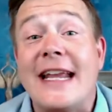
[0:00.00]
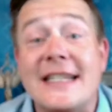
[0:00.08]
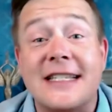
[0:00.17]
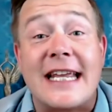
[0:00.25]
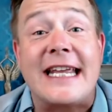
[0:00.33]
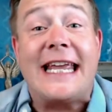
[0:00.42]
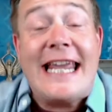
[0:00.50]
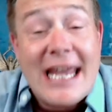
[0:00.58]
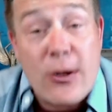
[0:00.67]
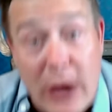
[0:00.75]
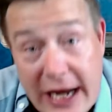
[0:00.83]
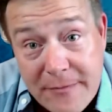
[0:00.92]
the
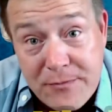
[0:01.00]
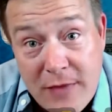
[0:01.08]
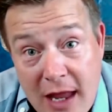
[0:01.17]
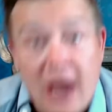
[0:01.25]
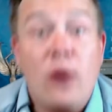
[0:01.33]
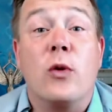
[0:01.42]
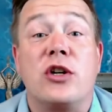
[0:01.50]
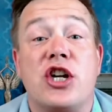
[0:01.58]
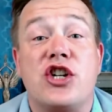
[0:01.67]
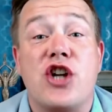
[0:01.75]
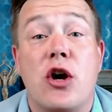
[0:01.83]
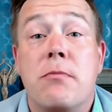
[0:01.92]
kiwi, which has
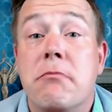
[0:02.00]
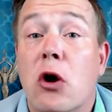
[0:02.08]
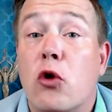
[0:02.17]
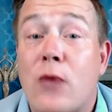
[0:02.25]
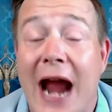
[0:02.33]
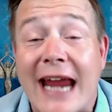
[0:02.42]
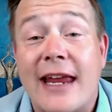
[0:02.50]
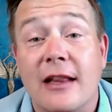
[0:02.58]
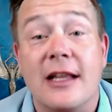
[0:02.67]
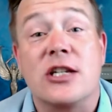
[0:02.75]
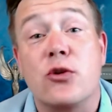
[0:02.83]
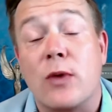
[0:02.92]
shown
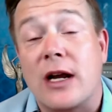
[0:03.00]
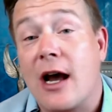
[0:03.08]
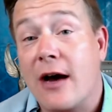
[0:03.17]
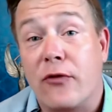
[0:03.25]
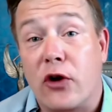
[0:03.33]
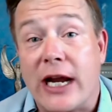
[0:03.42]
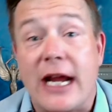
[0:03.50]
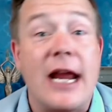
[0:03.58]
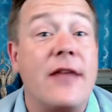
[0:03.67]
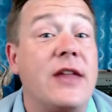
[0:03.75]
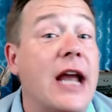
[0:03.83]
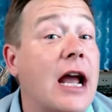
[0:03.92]
miraculous recovery
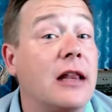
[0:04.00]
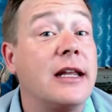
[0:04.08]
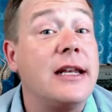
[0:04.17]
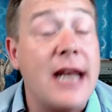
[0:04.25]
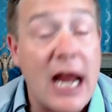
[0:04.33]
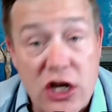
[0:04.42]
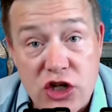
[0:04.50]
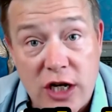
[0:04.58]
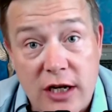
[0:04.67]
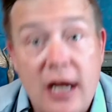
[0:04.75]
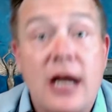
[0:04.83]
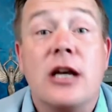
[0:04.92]
in the island nation
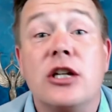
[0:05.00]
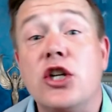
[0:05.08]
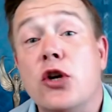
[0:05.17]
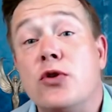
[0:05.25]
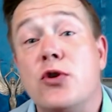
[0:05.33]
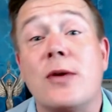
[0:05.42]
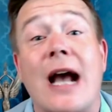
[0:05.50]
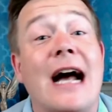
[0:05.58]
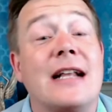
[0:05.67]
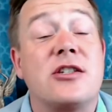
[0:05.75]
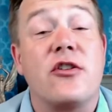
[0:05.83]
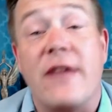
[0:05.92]
due to
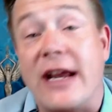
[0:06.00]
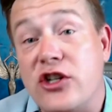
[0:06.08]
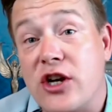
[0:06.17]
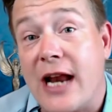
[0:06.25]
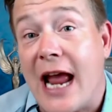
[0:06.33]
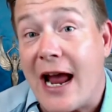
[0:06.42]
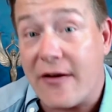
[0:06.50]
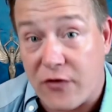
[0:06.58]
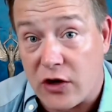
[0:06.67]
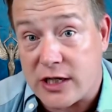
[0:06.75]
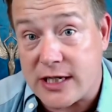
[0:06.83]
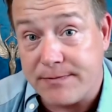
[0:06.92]
conservation
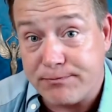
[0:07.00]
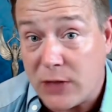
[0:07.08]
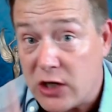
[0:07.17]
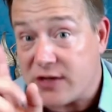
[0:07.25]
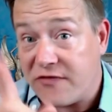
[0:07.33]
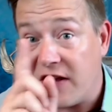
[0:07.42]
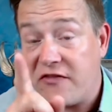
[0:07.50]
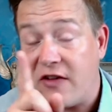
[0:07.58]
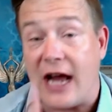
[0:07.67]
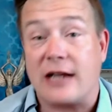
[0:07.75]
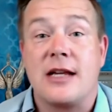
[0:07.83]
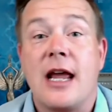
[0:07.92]
efforts. Here's a fun
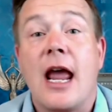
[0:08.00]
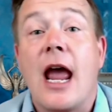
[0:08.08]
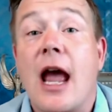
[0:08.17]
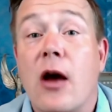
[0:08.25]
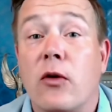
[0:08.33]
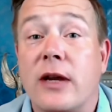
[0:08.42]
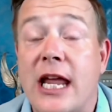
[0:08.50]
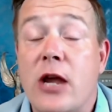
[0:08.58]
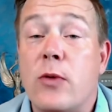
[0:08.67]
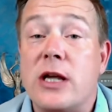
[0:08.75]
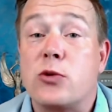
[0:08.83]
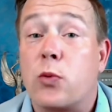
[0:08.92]
fact.
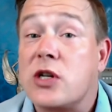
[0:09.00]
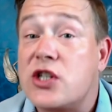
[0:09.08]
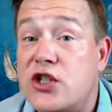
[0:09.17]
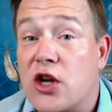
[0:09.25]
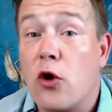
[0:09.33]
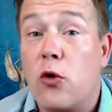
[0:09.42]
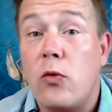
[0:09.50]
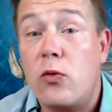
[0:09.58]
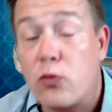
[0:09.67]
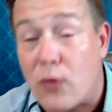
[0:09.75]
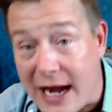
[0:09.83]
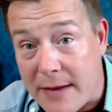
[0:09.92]
Kiwis were so
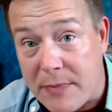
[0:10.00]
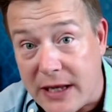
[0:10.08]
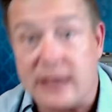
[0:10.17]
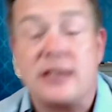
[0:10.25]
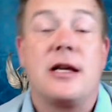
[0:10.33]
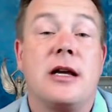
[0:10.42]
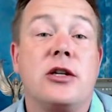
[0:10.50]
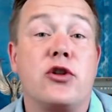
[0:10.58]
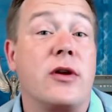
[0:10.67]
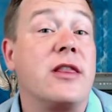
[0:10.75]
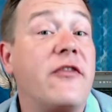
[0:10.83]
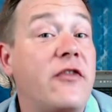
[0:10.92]
rampant
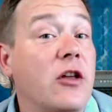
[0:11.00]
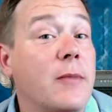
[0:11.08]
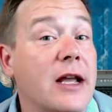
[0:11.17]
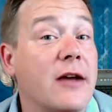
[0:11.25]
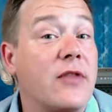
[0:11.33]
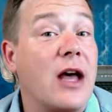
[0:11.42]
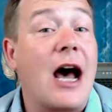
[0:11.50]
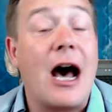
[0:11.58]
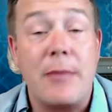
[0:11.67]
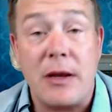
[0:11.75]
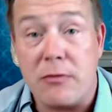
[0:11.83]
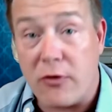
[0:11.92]
during the filming of the
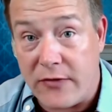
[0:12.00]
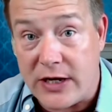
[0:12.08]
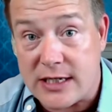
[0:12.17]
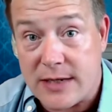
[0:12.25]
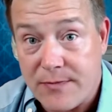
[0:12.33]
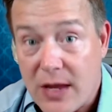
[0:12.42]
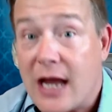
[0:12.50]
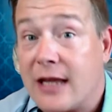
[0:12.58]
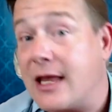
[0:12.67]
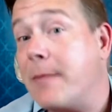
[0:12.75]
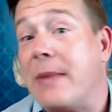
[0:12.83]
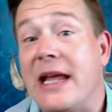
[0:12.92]
Hobbit movies
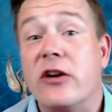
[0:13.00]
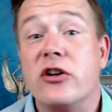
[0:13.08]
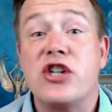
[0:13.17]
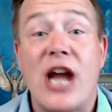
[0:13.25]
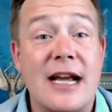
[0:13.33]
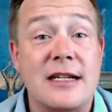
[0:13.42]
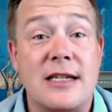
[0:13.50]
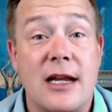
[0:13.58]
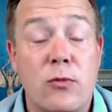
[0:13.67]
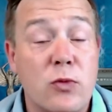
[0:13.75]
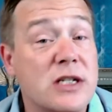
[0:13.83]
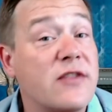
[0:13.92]
that Peter
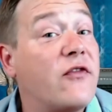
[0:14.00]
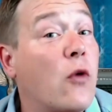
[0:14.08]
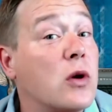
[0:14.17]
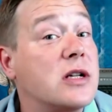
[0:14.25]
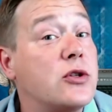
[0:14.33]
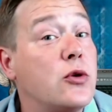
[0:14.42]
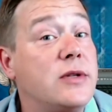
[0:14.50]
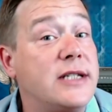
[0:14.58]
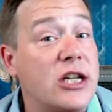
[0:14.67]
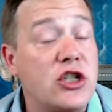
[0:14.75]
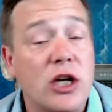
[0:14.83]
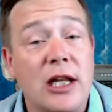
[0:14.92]
Jackson was forced to
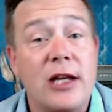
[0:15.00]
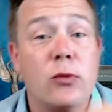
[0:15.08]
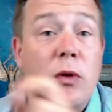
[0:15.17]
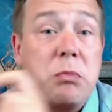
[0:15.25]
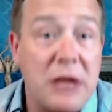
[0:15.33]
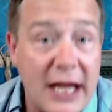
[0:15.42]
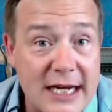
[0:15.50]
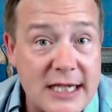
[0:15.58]
digitally replace